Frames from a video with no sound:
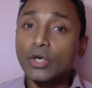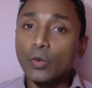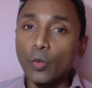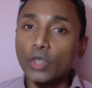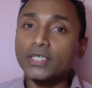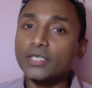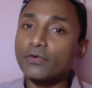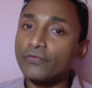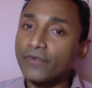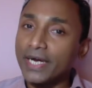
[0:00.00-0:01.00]
What did you
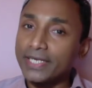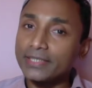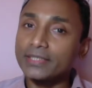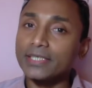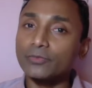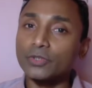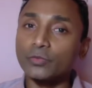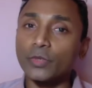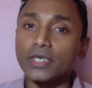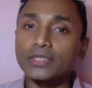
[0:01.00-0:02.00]
find that was
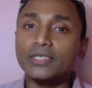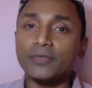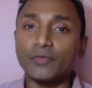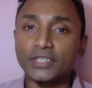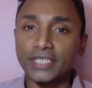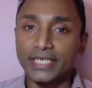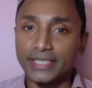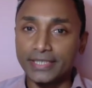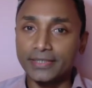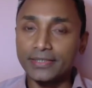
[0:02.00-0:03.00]
worth
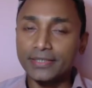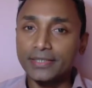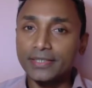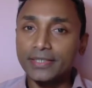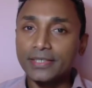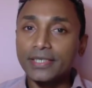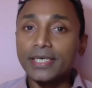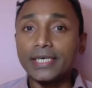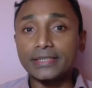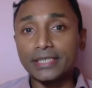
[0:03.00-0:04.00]
appreciating?
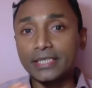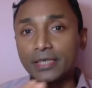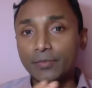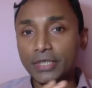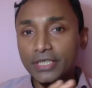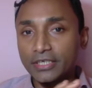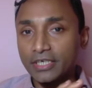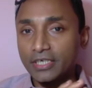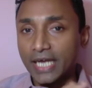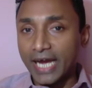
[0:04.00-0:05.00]
Is it a
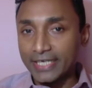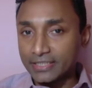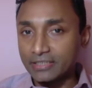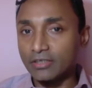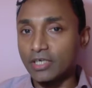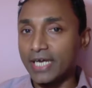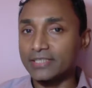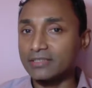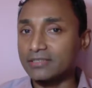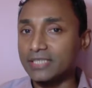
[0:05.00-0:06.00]
particular action or
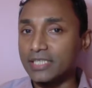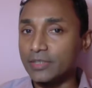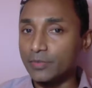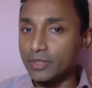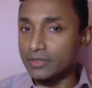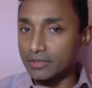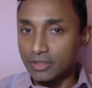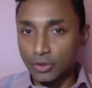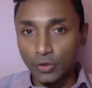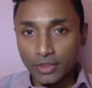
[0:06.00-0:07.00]
actions that the person took?